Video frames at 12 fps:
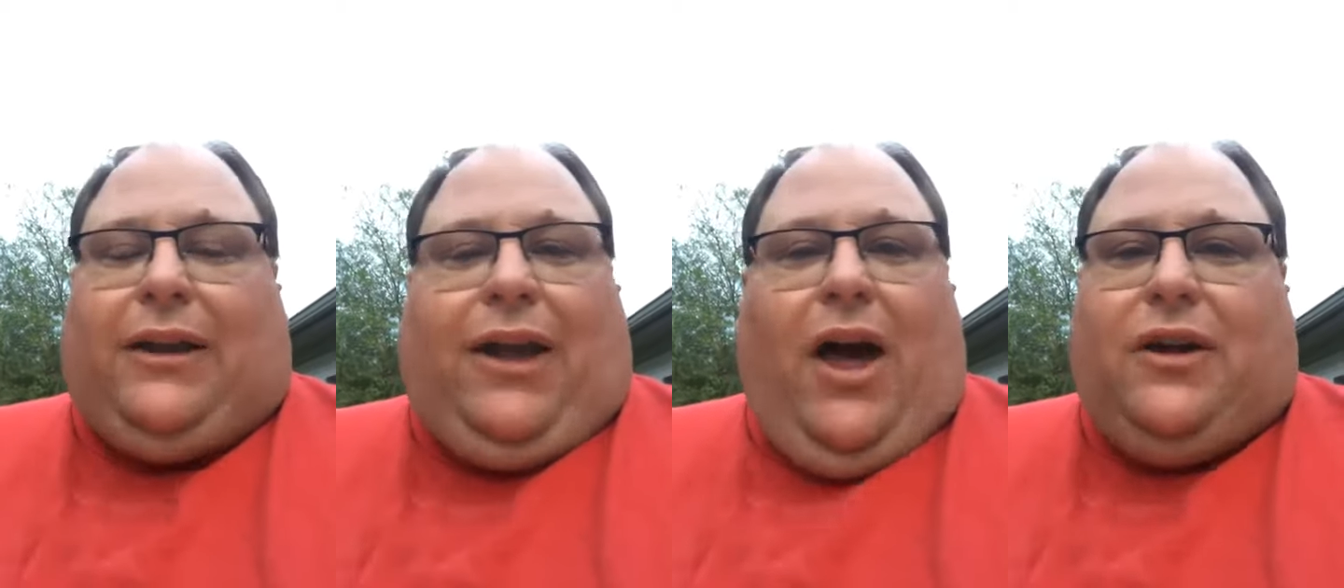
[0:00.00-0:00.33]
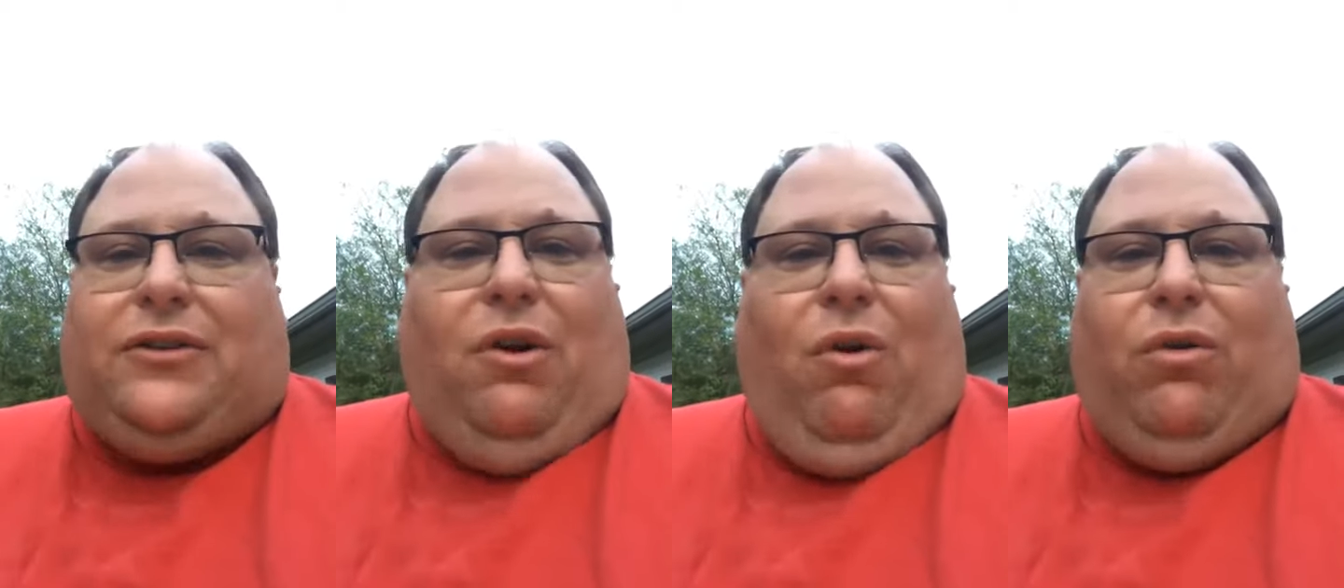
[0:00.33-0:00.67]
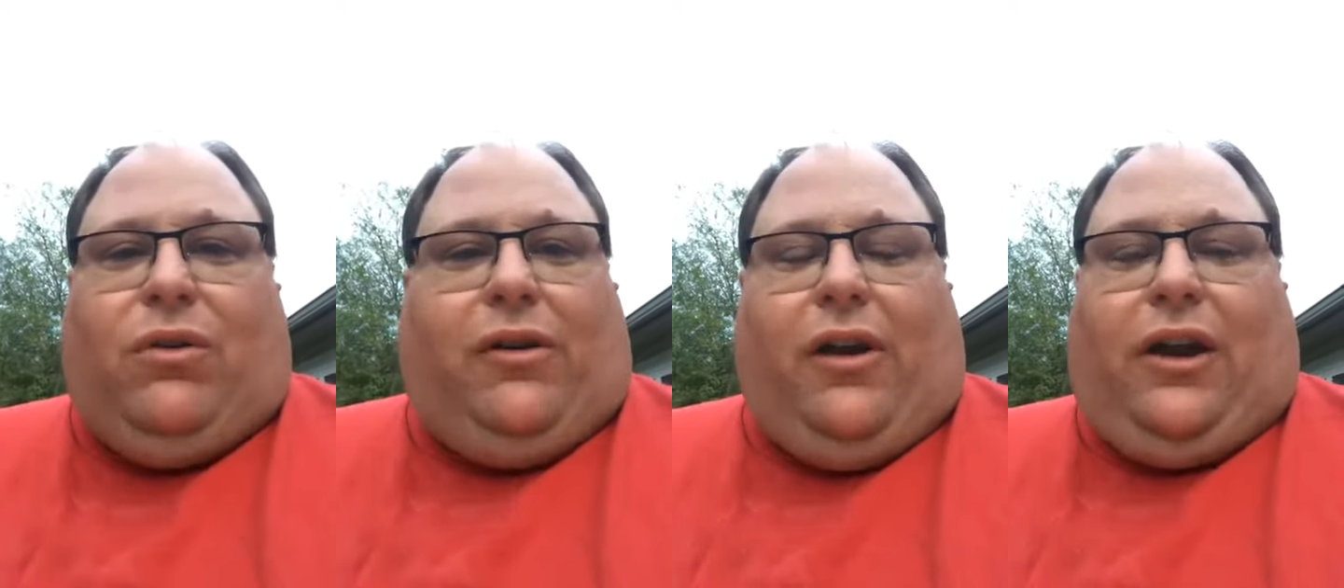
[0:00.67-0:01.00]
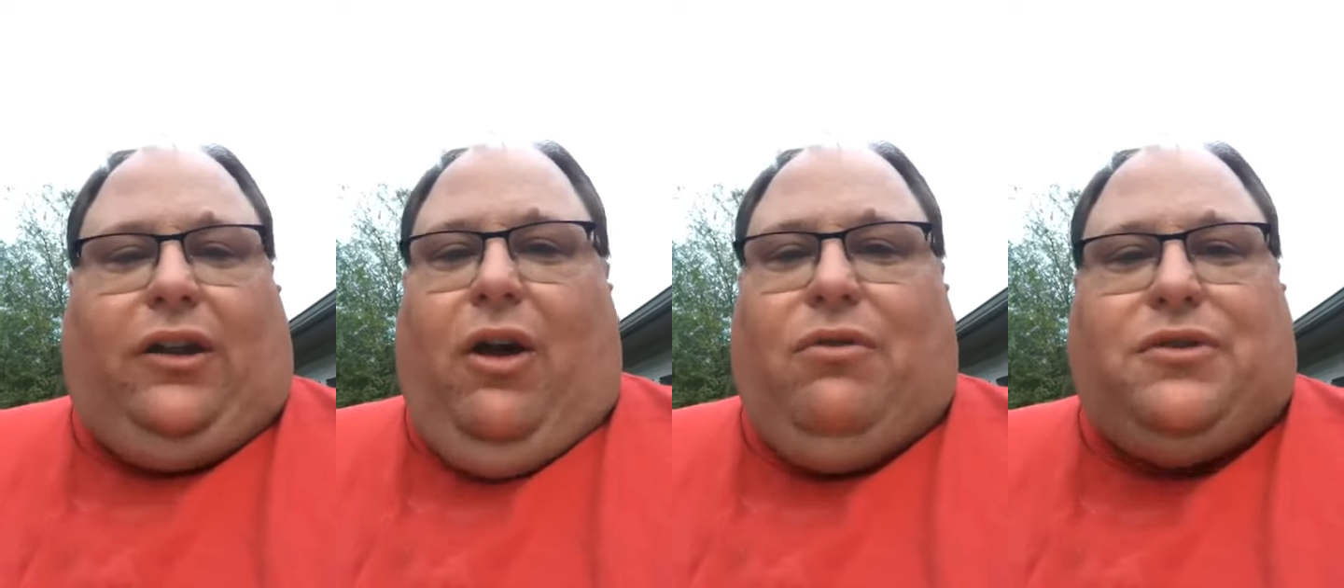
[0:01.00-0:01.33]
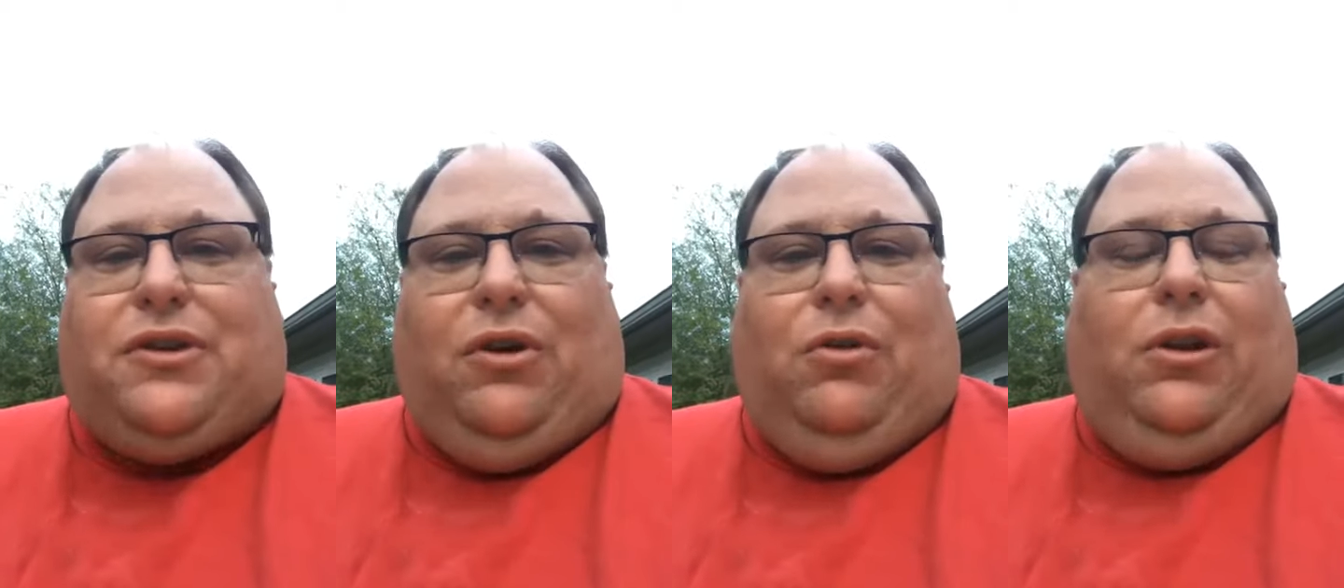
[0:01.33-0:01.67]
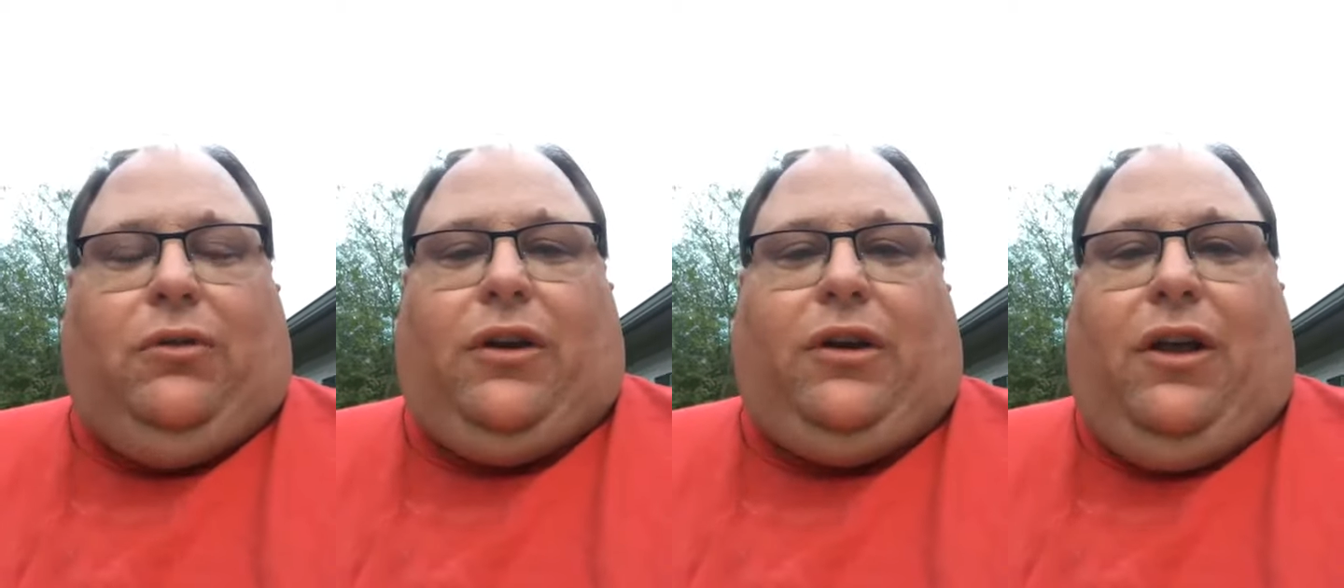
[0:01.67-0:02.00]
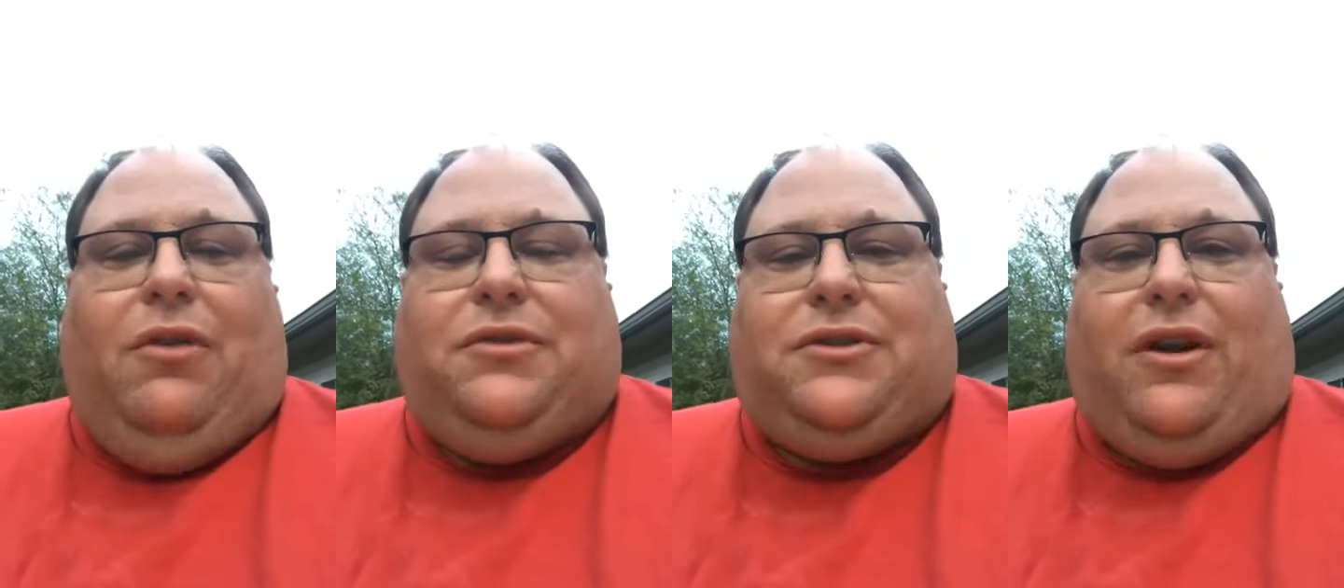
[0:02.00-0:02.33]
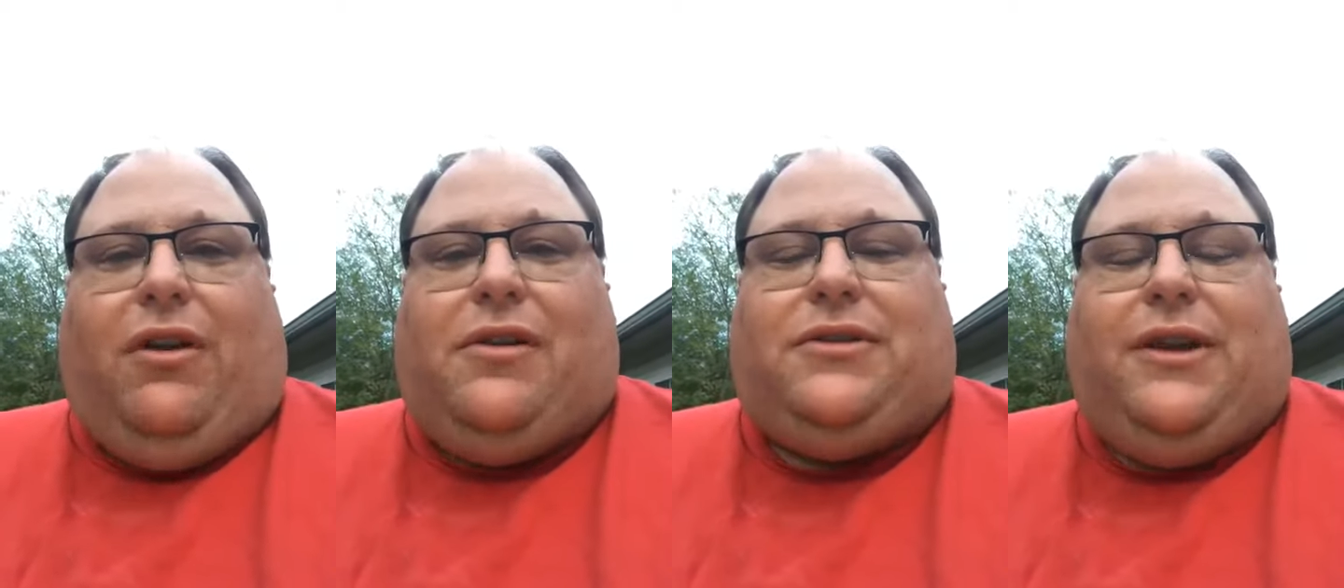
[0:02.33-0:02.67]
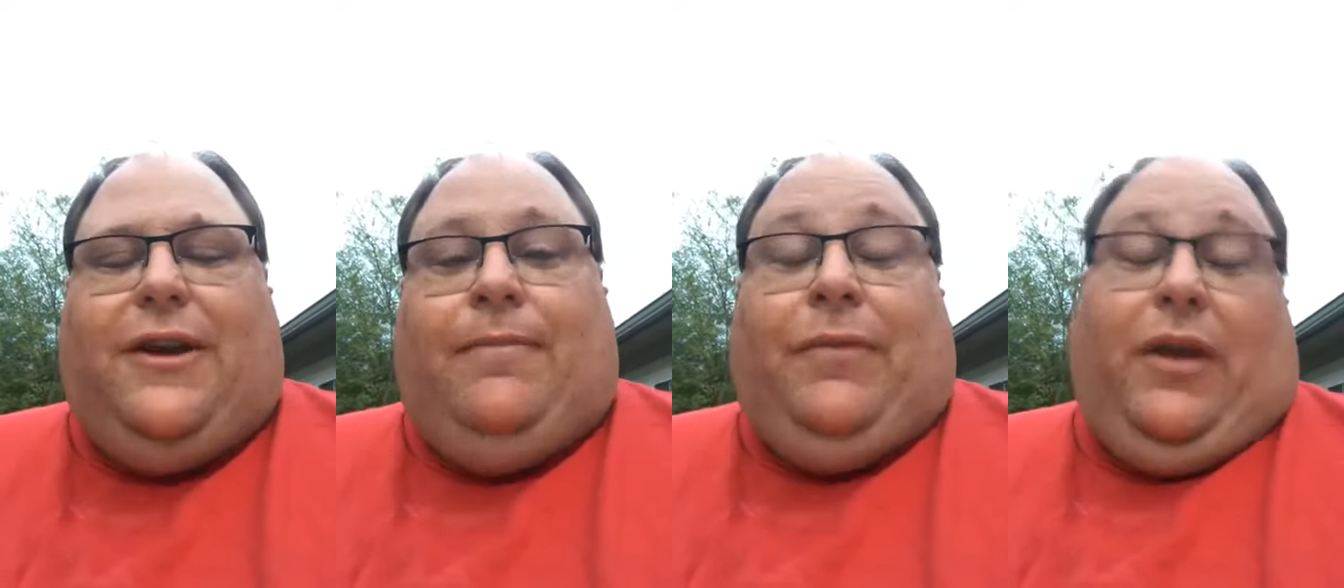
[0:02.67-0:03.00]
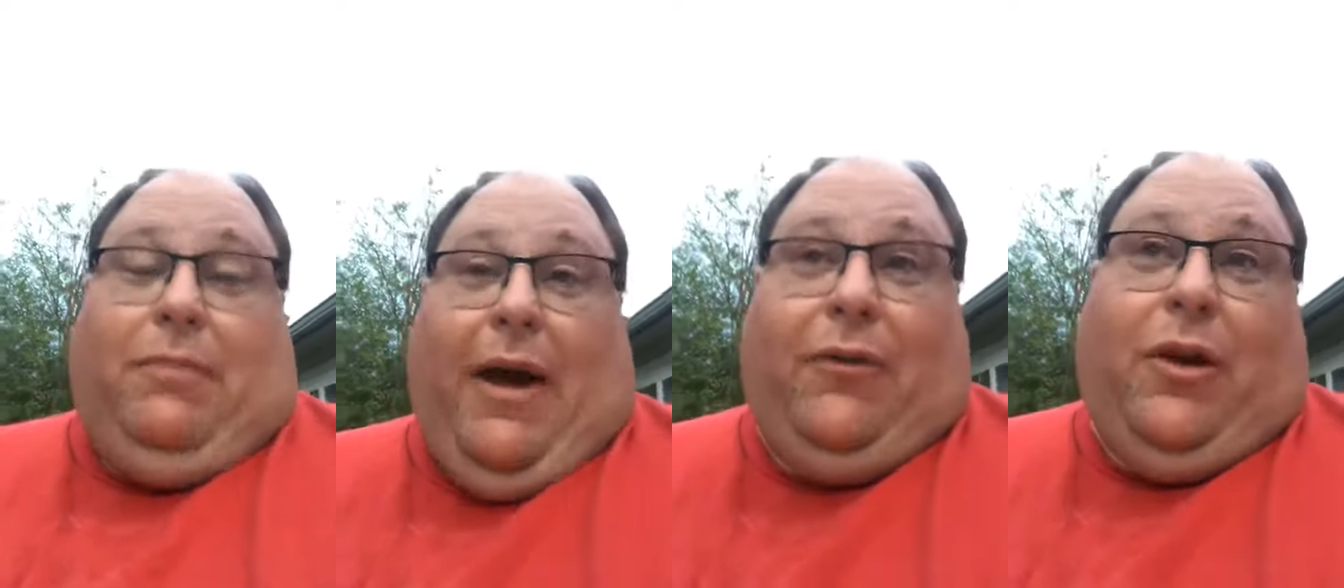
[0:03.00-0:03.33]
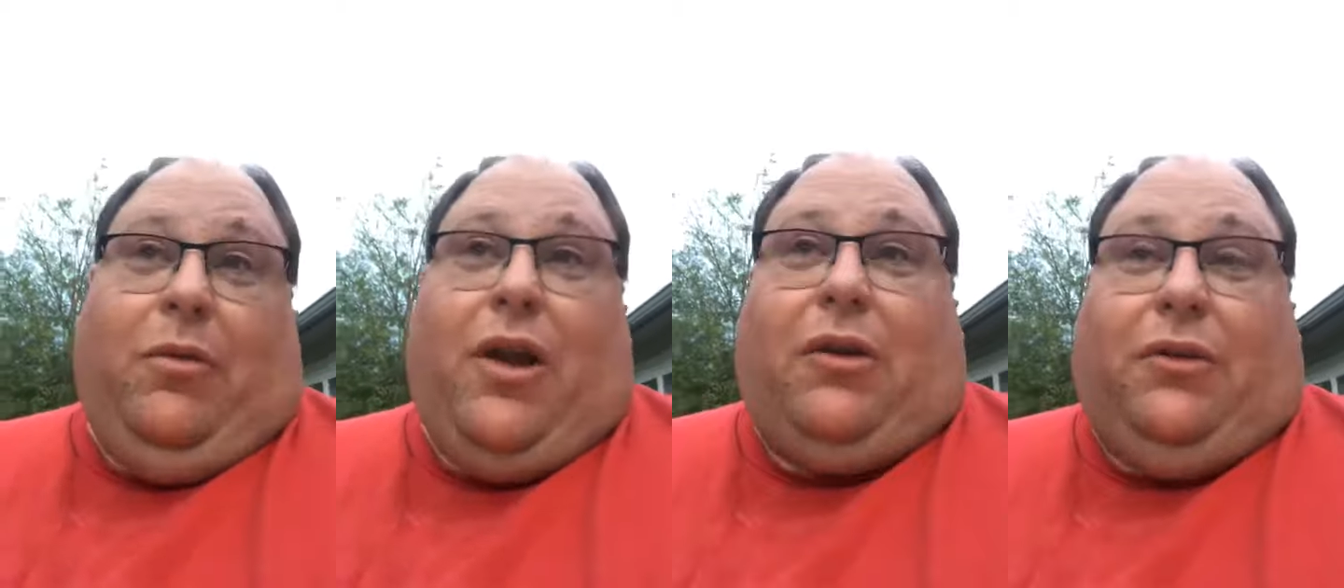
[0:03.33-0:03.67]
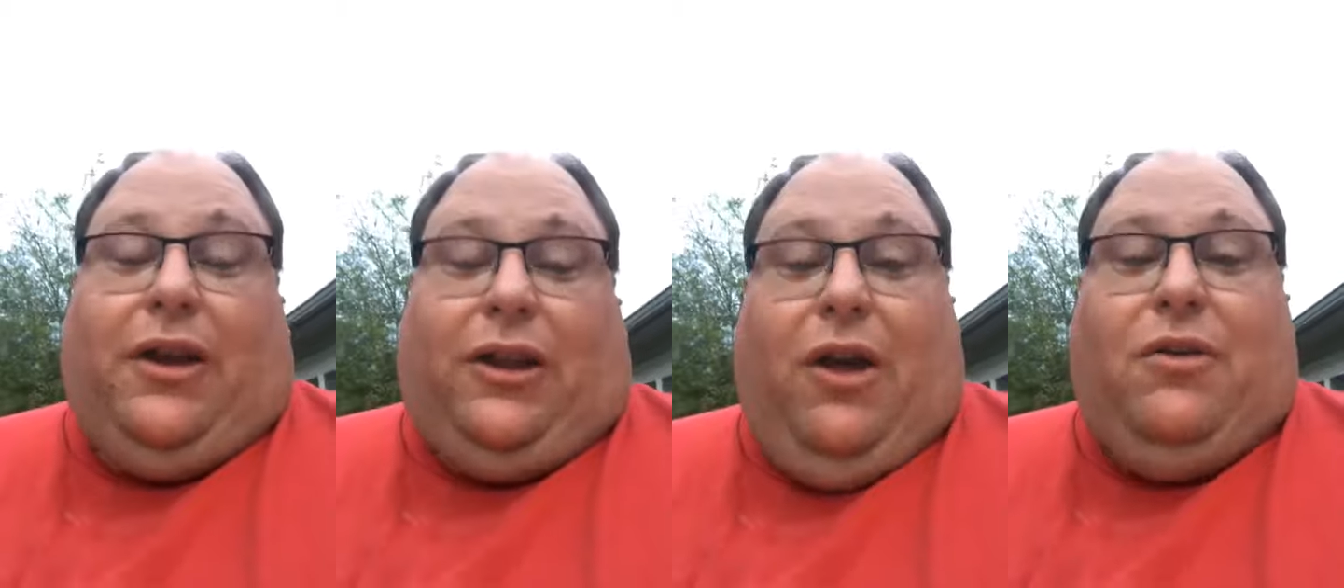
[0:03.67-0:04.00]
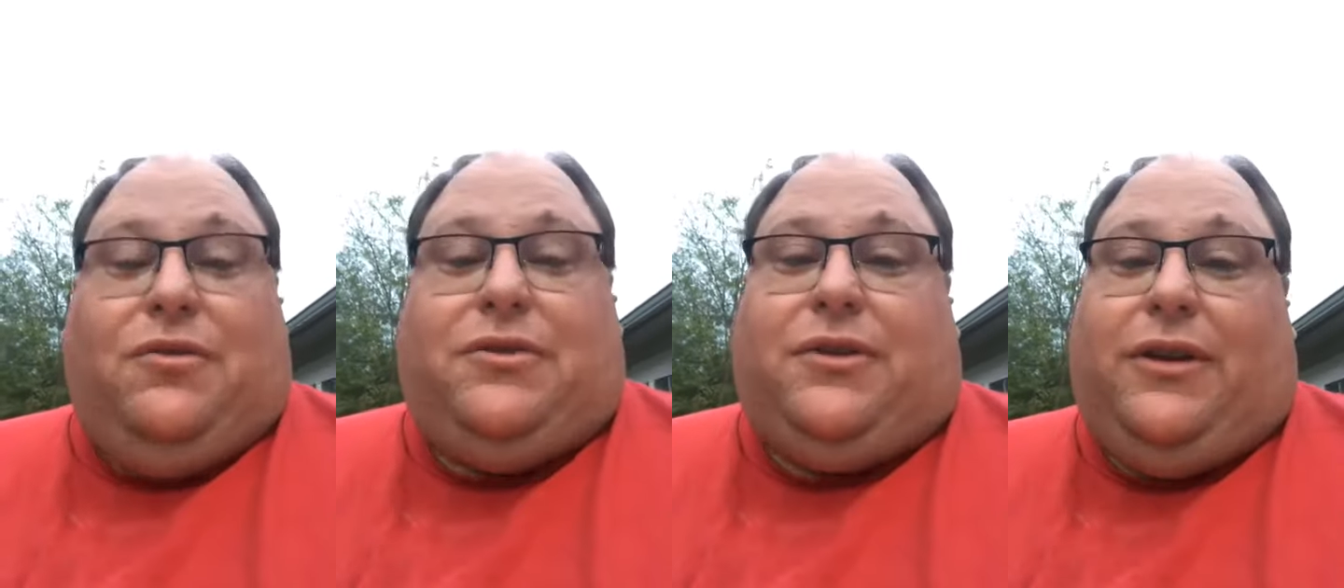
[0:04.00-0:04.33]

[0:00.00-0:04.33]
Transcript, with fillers: locked door or a closed school or a closed church. And by the way, we're not really closed,